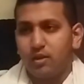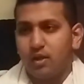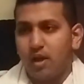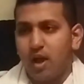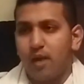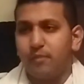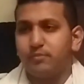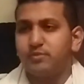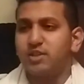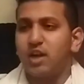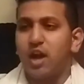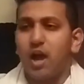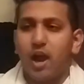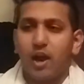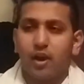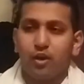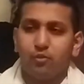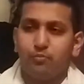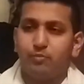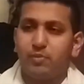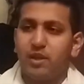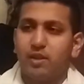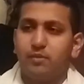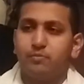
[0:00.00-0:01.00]
I'm
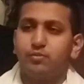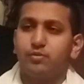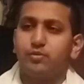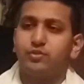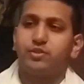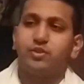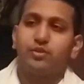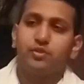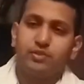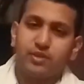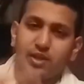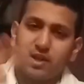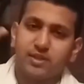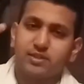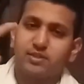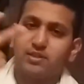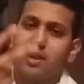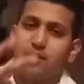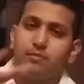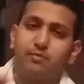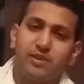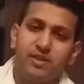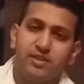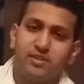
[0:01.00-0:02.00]
tired, people. Till next
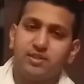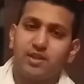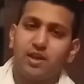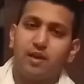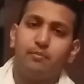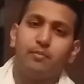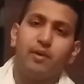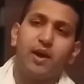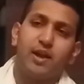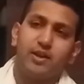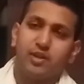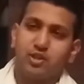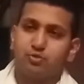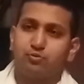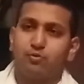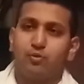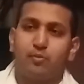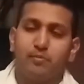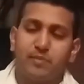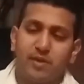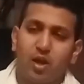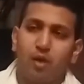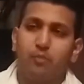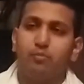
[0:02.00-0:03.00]
time, peace out, bye. This will
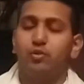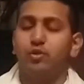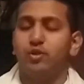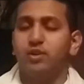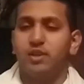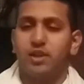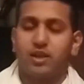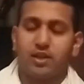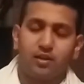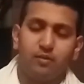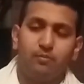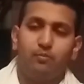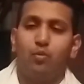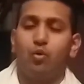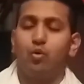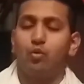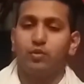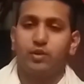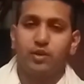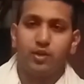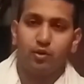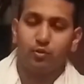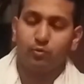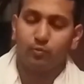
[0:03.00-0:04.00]
be uploaded like a
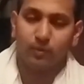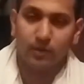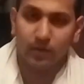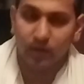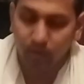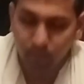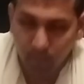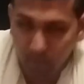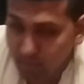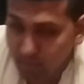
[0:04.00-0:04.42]
morning or whatever.